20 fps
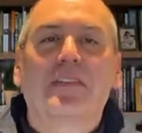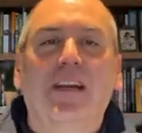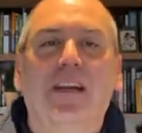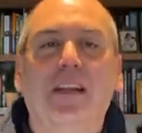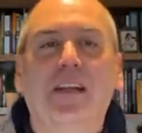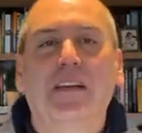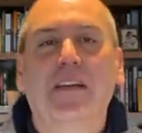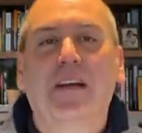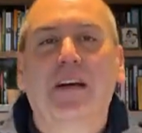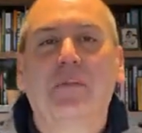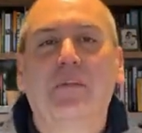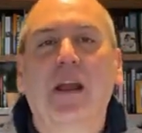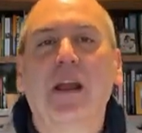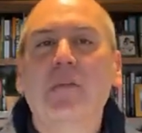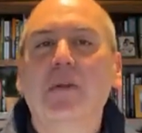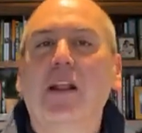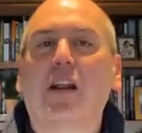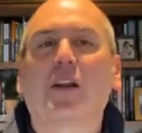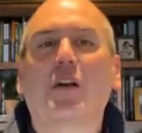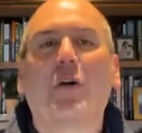And
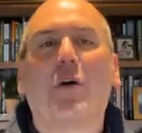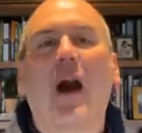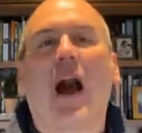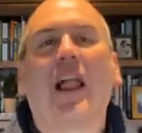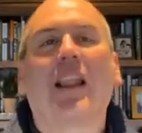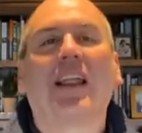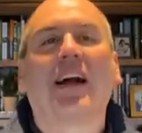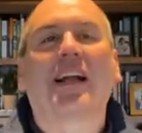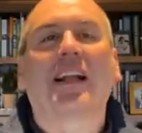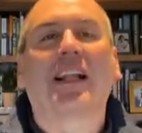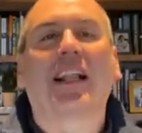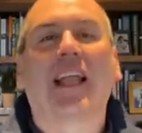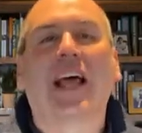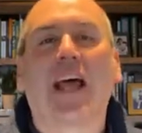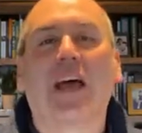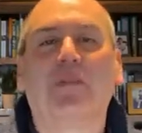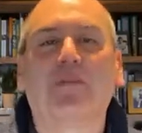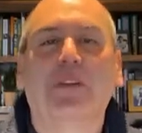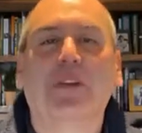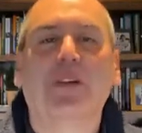maybe it'll go out like a
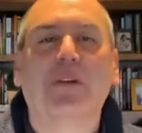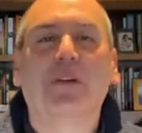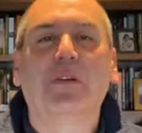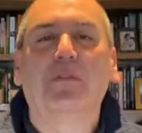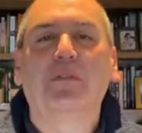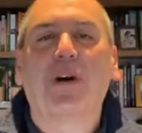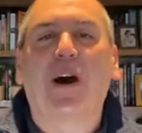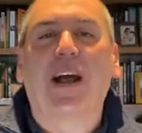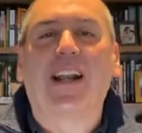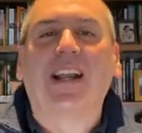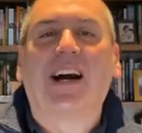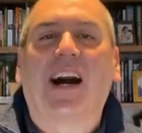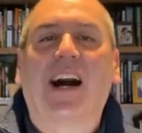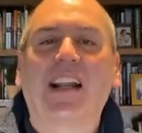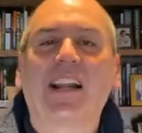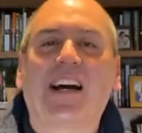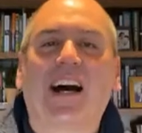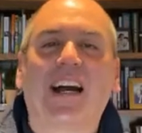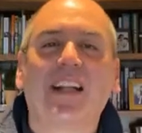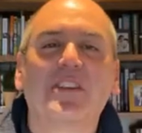lamb, too. Why not?
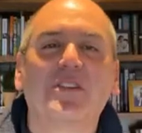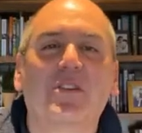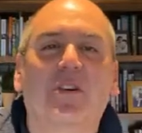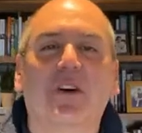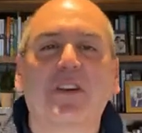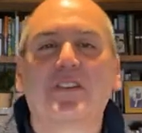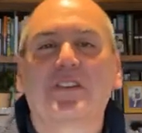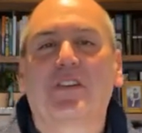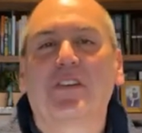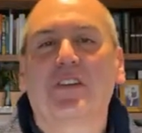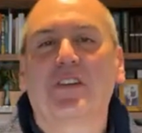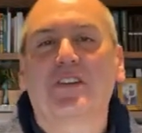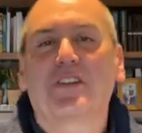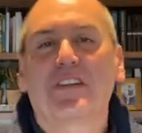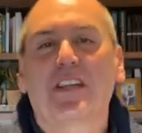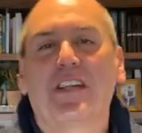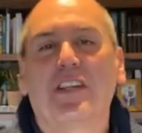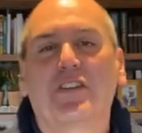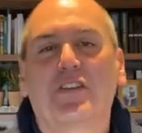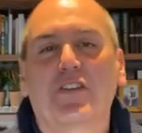Hi, Joyce. Good to
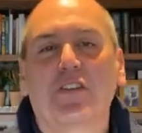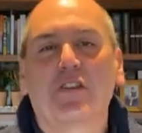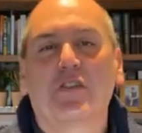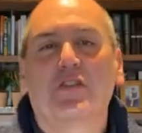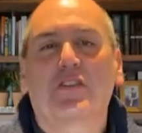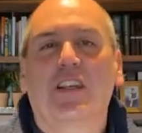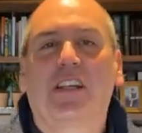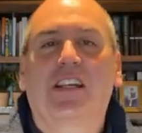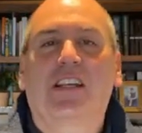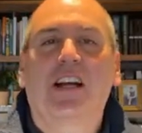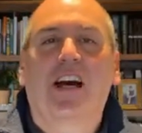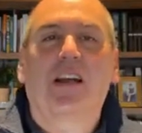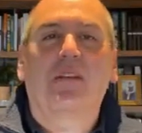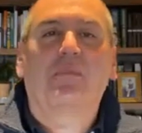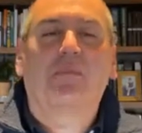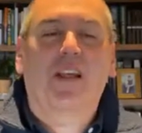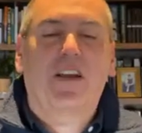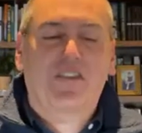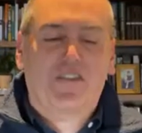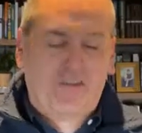see you. Susie,
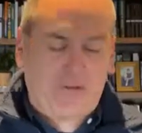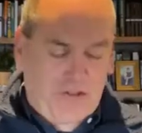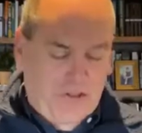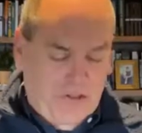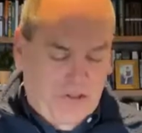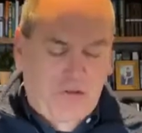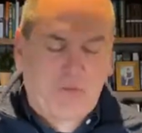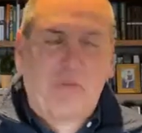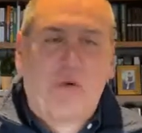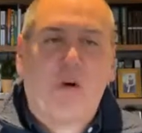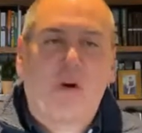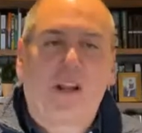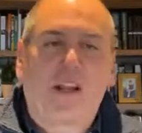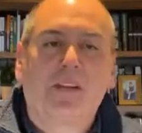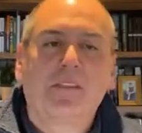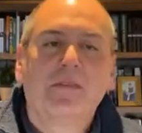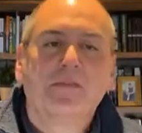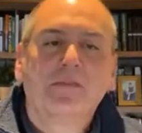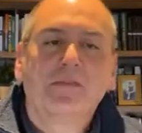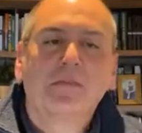God bless you this morning.